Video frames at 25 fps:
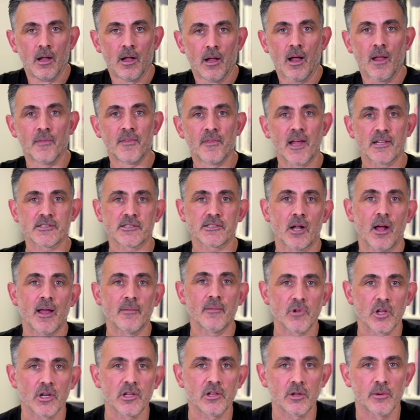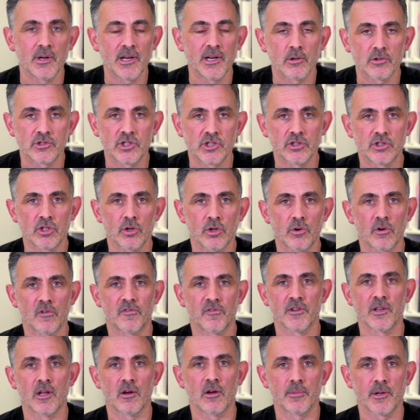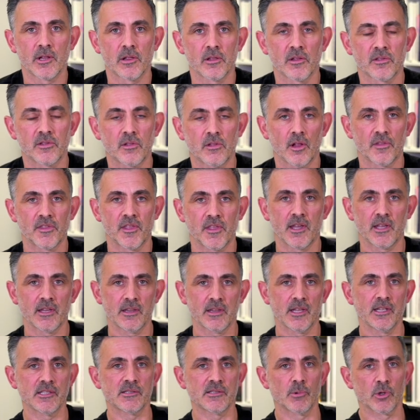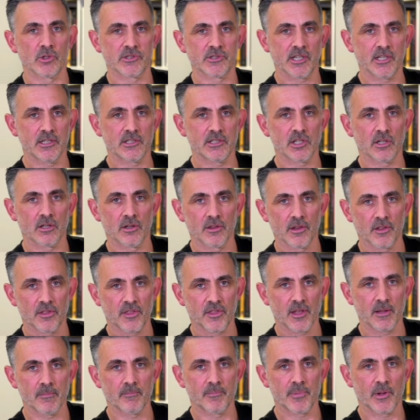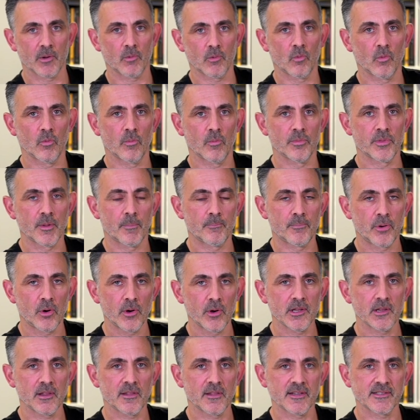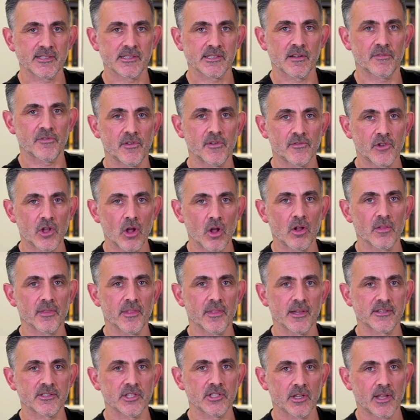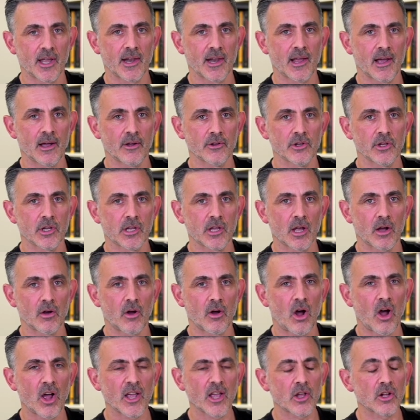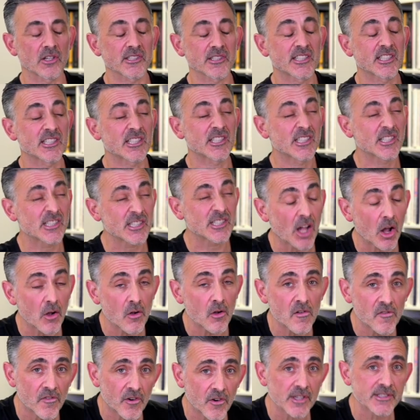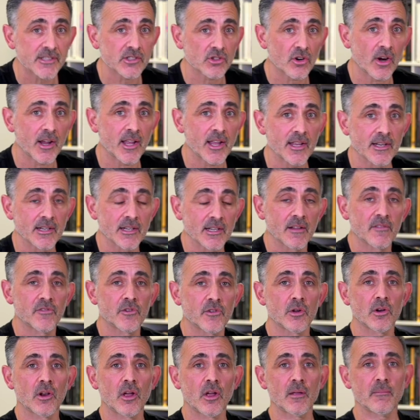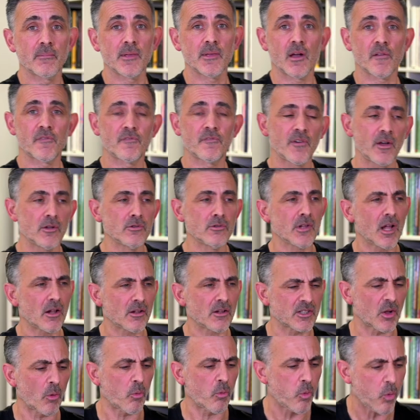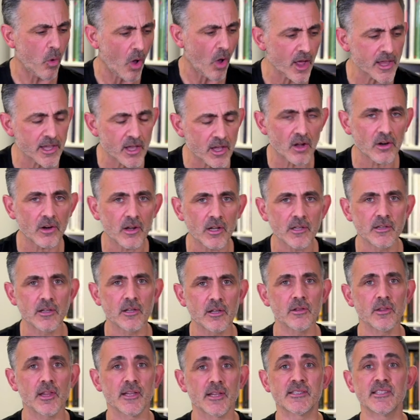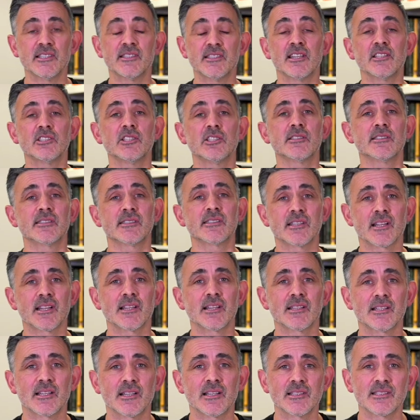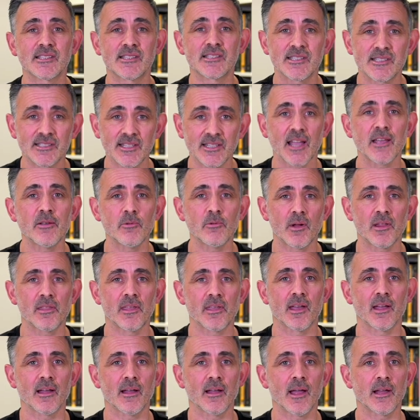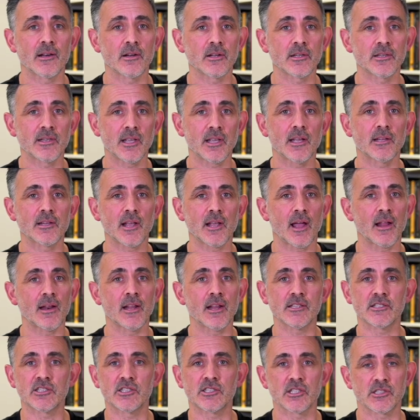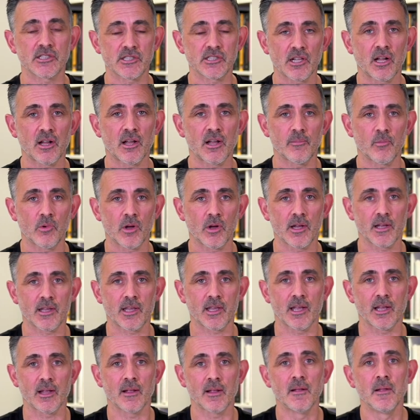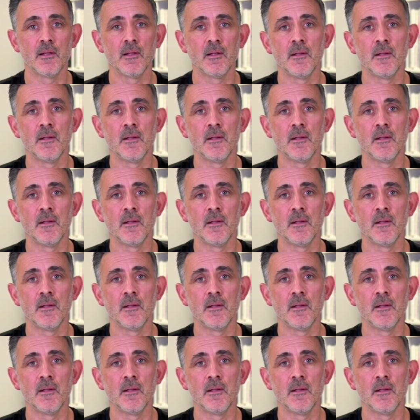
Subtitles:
And I'm going to do a little tutorial for now because I think it needs more teaching on the thing. But the point of this is, you've got this, you get it out and you go, I got so frustrated. And if you're like me, I phoned Noel, I said, why can't I do this? And he said, just stay with it. And I did. And it just started working.